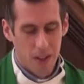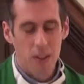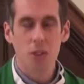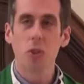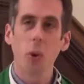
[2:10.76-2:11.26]

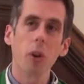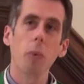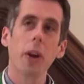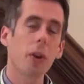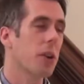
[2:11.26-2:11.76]
The story
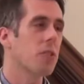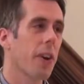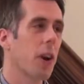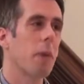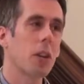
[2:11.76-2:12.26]
we heard is
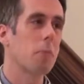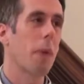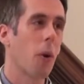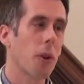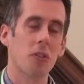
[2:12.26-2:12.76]
very much
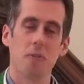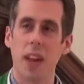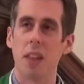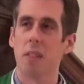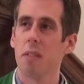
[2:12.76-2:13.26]
about his
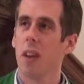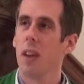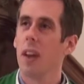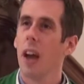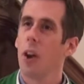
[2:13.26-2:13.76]
faith
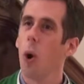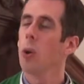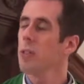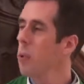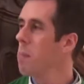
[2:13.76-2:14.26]
and
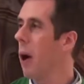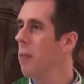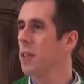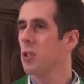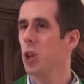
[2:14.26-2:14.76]
also
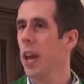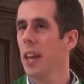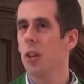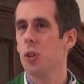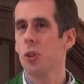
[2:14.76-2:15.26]
about this
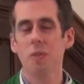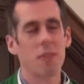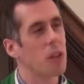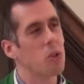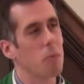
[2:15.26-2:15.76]
change
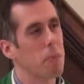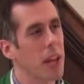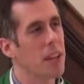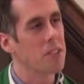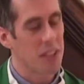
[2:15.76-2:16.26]
that took
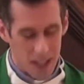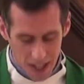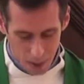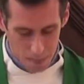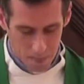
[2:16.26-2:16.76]
place in
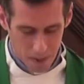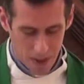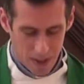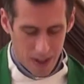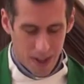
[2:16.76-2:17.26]
him.
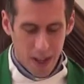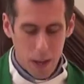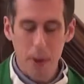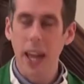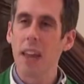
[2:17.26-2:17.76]
He
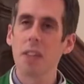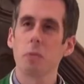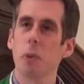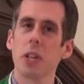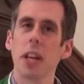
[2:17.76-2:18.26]
began
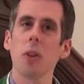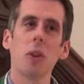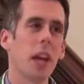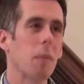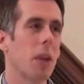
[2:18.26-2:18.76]
this particular
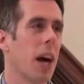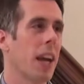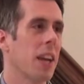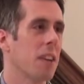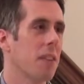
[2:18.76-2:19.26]
day
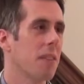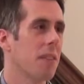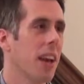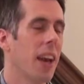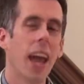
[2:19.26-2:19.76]
blind
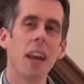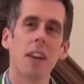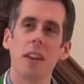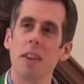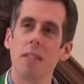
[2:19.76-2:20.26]
and
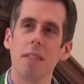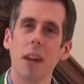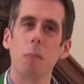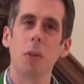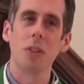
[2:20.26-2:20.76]
ended
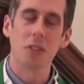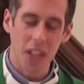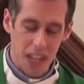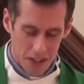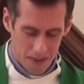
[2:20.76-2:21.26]
able to
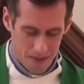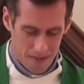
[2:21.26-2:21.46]
see.